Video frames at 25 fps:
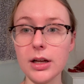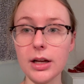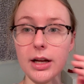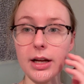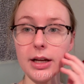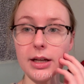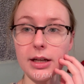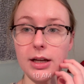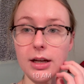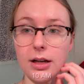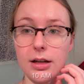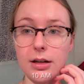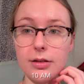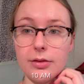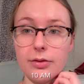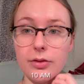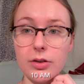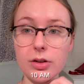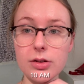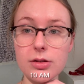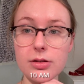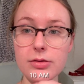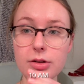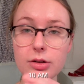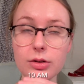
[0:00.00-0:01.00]
I kind of
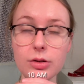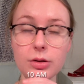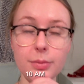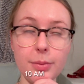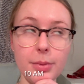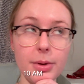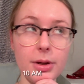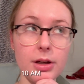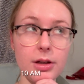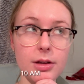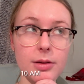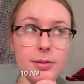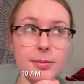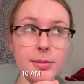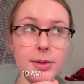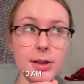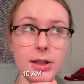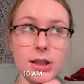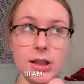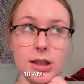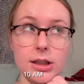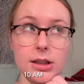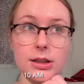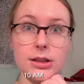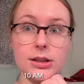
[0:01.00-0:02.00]
feel stupid
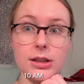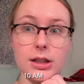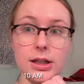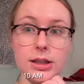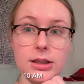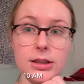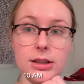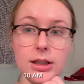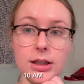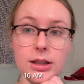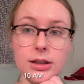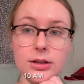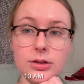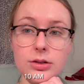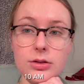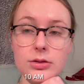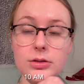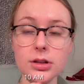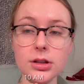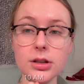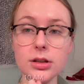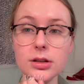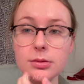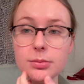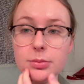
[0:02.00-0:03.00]
because I didn't do
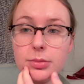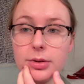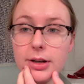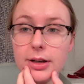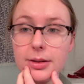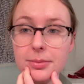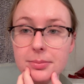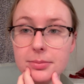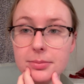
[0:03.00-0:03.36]
the prep